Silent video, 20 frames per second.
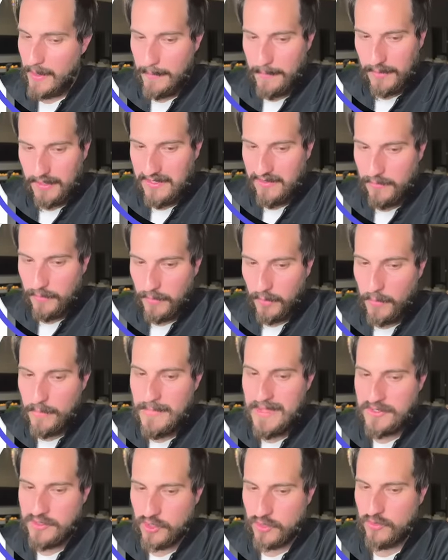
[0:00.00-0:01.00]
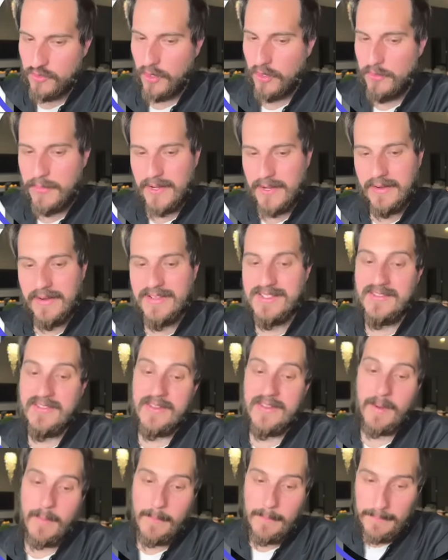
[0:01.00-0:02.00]
unbelievable major growth periods and
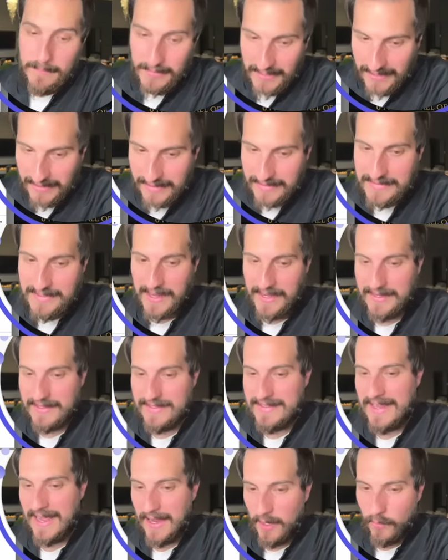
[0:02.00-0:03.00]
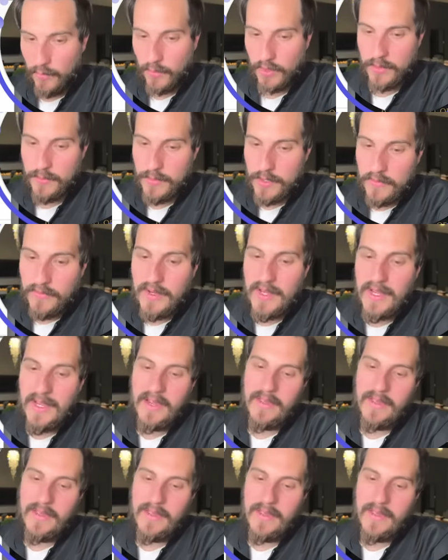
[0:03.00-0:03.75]
then a big kind of downward move.